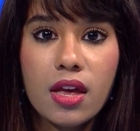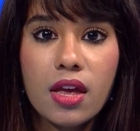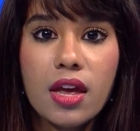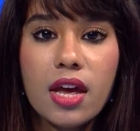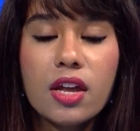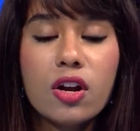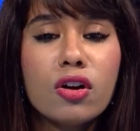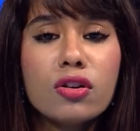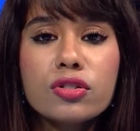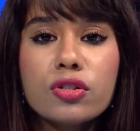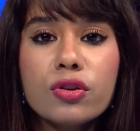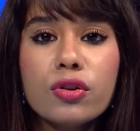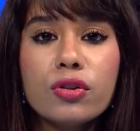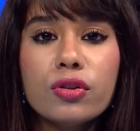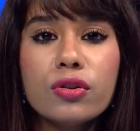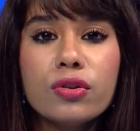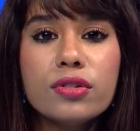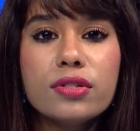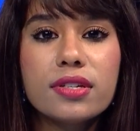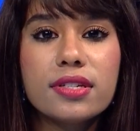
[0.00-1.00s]
It also
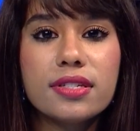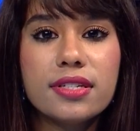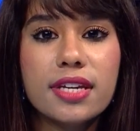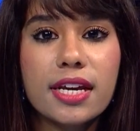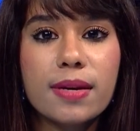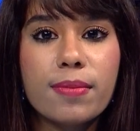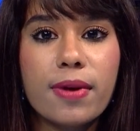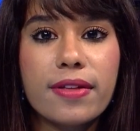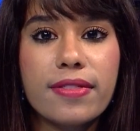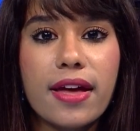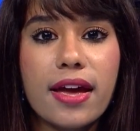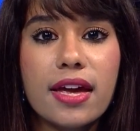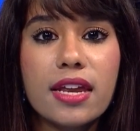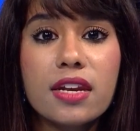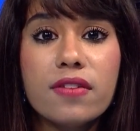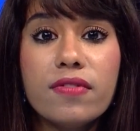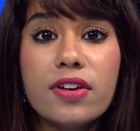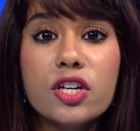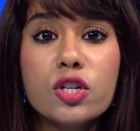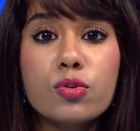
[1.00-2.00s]
includes the stigma that
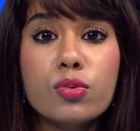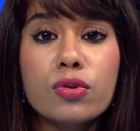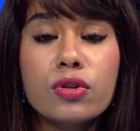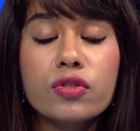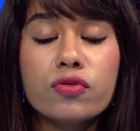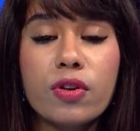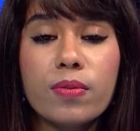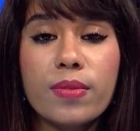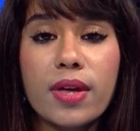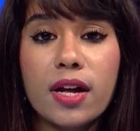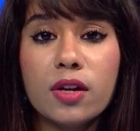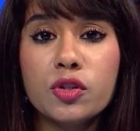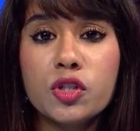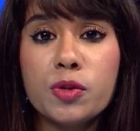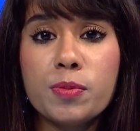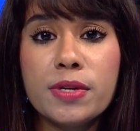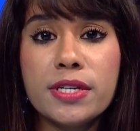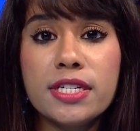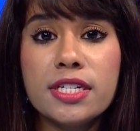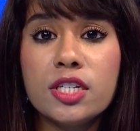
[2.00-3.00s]
individuals from the
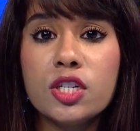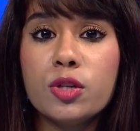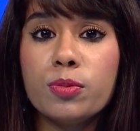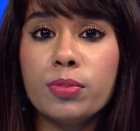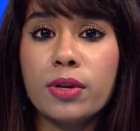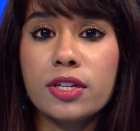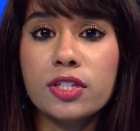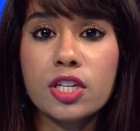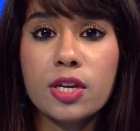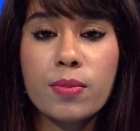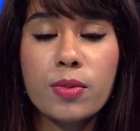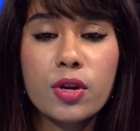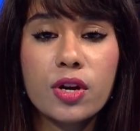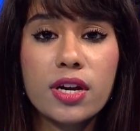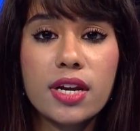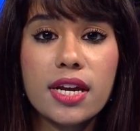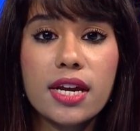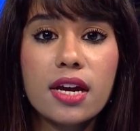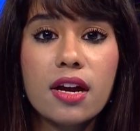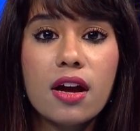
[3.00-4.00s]
LGBTQ+
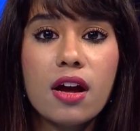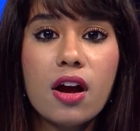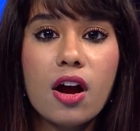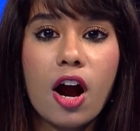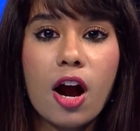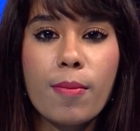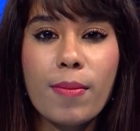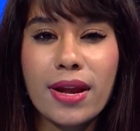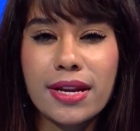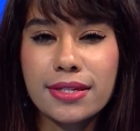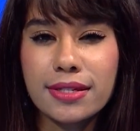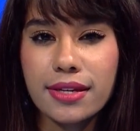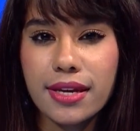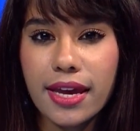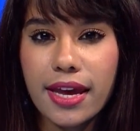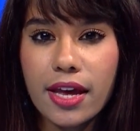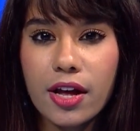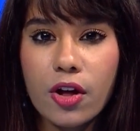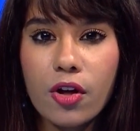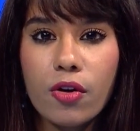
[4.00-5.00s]
community are mentally
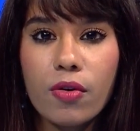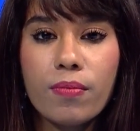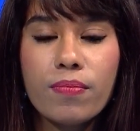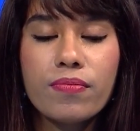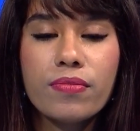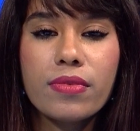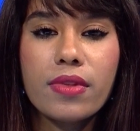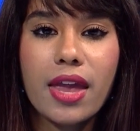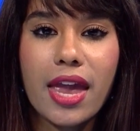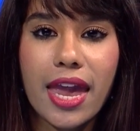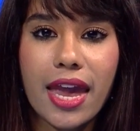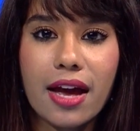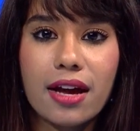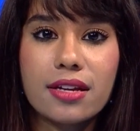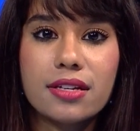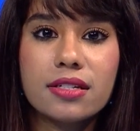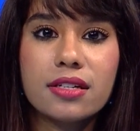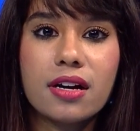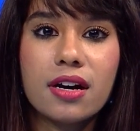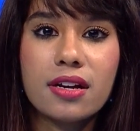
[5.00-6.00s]
ill
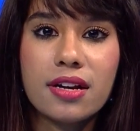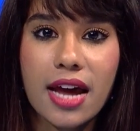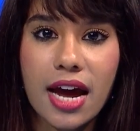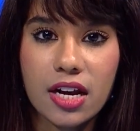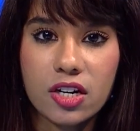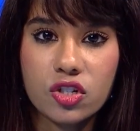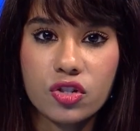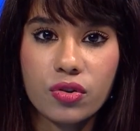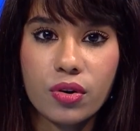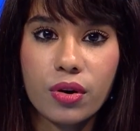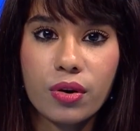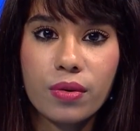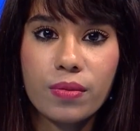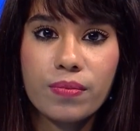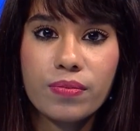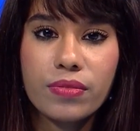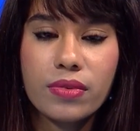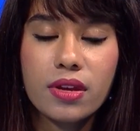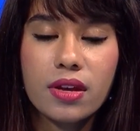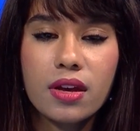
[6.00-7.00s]
and unnatural.
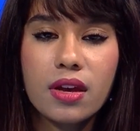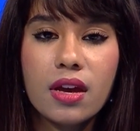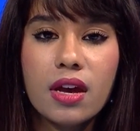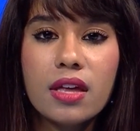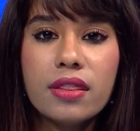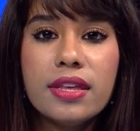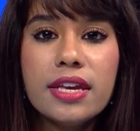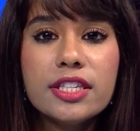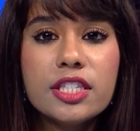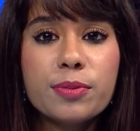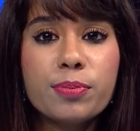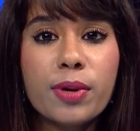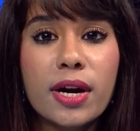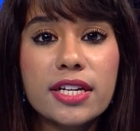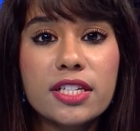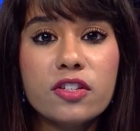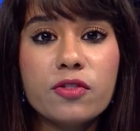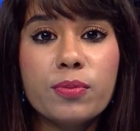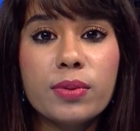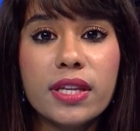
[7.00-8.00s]
These
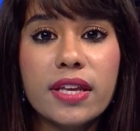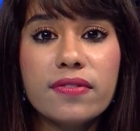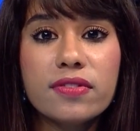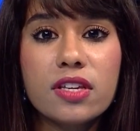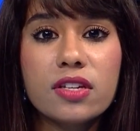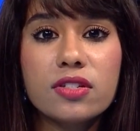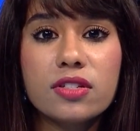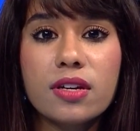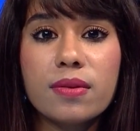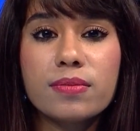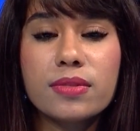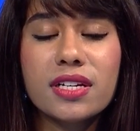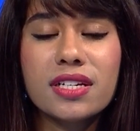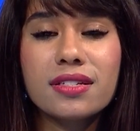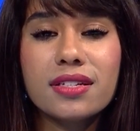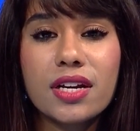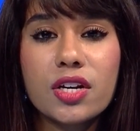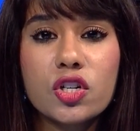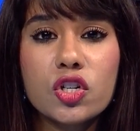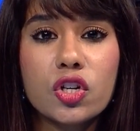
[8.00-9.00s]
oppressive belief systems
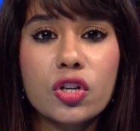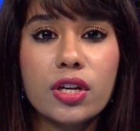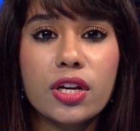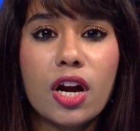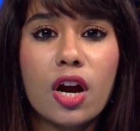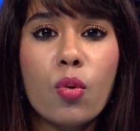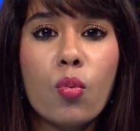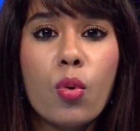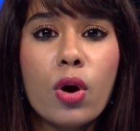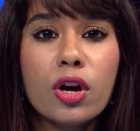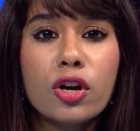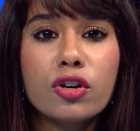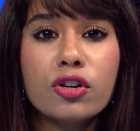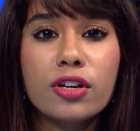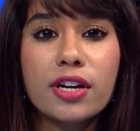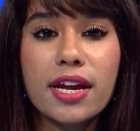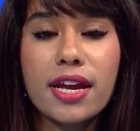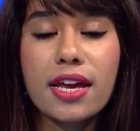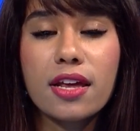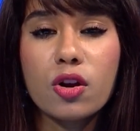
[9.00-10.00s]
essentially are what
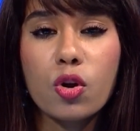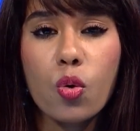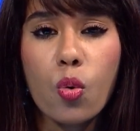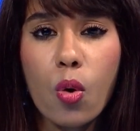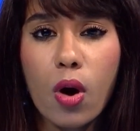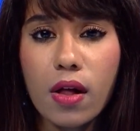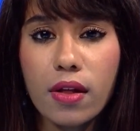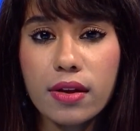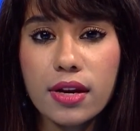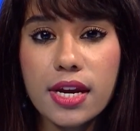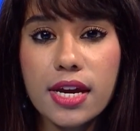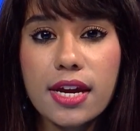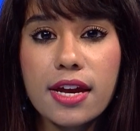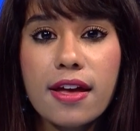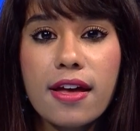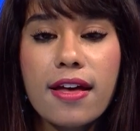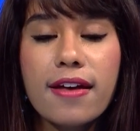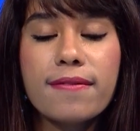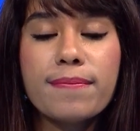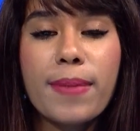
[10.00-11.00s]
create inequality,
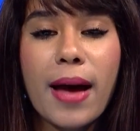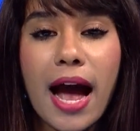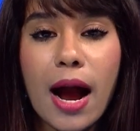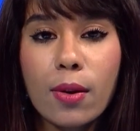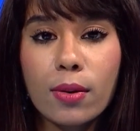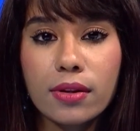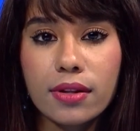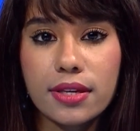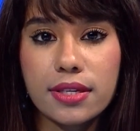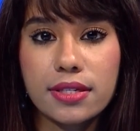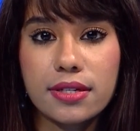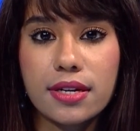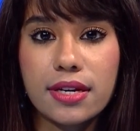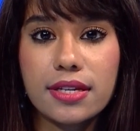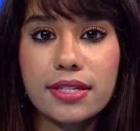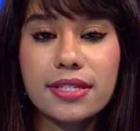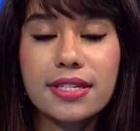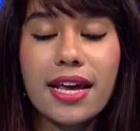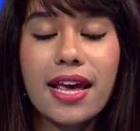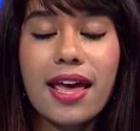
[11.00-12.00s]

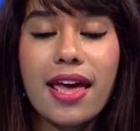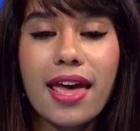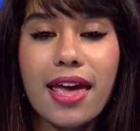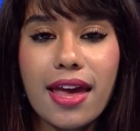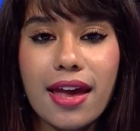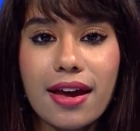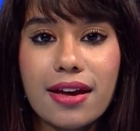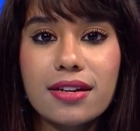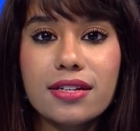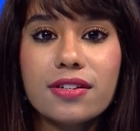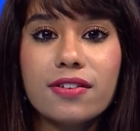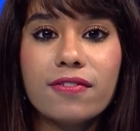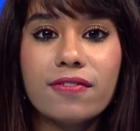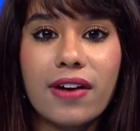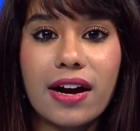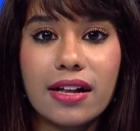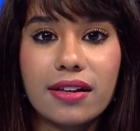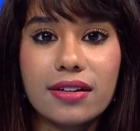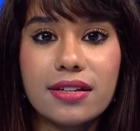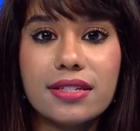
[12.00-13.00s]
powerlessness, and
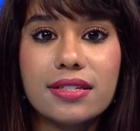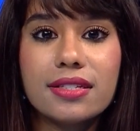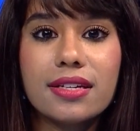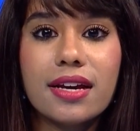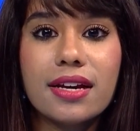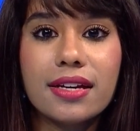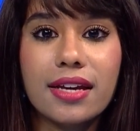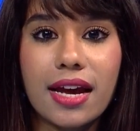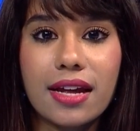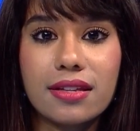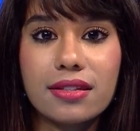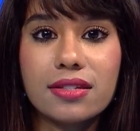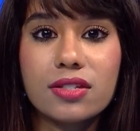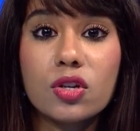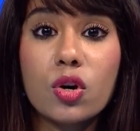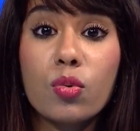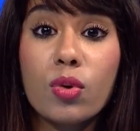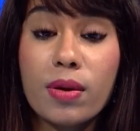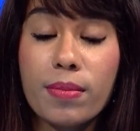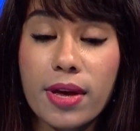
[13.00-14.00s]
violence against
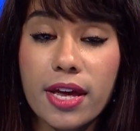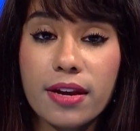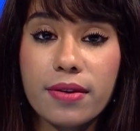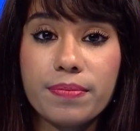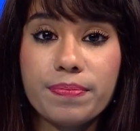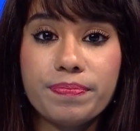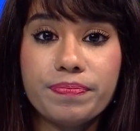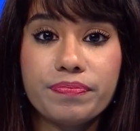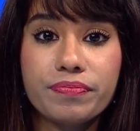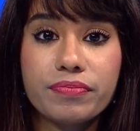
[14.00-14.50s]
women.